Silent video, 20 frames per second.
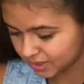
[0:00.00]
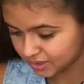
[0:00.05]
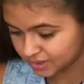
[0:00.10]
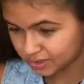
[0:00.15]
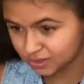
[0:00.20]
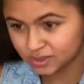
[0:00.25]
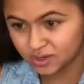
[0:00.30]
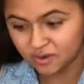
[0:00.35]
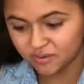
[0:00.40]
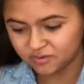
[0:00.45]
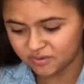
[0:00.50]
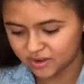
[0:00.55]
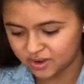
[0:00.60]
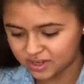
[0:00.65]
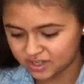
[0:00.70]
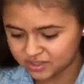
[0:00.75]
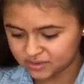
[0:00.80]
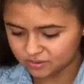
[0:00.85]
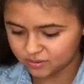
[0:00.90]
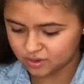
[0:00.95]
So
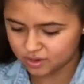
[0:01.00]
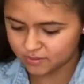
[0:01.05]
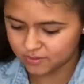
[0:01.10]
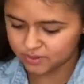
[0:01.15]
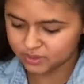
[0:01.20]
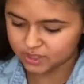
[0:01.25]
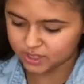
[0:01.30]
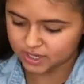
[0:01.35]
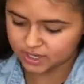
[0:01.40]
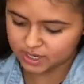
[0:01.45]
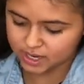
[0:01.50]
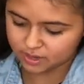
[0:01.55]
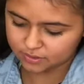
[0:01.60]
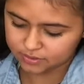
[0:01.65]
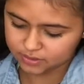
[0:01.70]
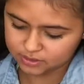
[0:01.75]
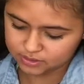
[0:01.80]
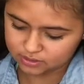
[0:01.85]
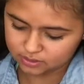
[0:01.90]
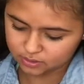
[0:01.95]
first, we're going to be checking out
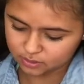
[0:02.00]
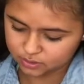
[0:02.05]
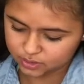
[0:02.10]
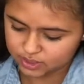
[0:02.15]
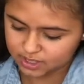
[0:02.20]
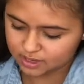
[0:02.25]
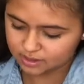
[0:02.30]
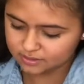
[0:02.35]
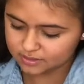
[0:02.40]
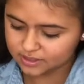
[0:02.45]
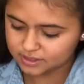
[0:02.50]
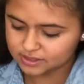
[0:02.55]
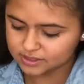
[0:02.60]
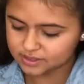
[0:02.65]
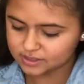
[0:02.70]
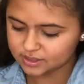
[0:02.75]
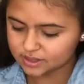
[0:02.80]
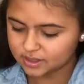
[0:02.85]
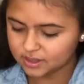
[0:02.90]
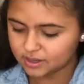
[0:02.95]
this little
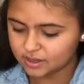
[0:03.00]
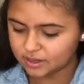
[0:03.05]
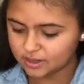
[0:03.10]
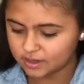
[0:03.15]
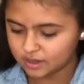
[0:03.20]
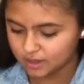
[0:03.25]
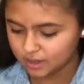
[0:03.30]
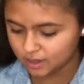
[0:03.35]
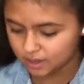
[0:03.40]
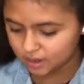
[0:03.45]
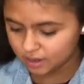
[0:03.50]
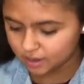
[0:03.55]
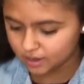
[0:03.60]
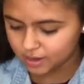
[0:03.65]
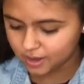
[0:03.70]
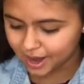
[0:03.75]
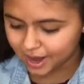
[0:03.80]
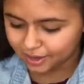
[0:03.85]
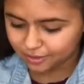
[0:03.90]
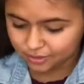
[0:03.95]
checklist.
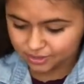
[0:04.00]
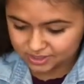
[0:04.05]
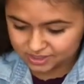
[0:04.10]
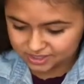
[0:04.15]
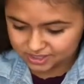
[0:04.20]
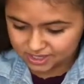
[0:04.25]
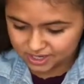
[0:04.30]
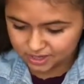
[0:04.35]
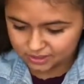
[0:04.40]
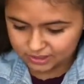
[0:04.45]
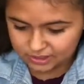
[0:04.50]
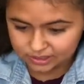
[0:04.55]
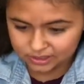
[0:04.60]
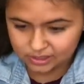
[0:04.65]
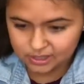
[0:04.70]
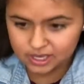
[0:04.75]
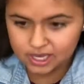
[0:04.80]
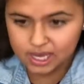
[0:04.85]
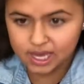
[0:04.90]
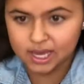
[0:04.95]
And it looks here like you
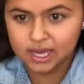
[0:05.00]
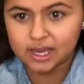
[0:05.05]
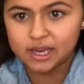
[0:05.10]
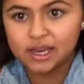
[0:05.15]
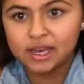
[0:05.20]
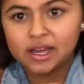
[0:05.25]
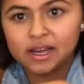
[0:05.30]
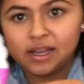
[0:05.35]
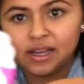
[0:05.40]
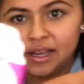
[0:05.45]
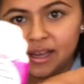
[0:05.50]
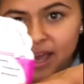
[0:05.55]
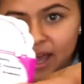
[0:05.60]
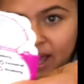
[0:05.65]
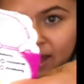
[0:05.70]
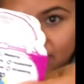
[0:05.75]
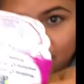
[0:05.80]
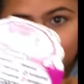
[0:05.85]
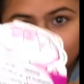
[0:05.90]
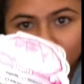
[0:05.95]
get a
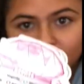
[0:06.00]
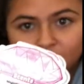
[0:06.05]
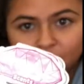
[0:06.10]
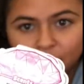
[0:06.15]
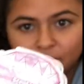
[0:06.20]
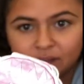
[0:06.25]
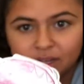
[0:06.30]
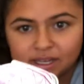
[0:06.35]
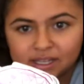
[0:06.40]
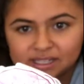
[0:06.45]
game by like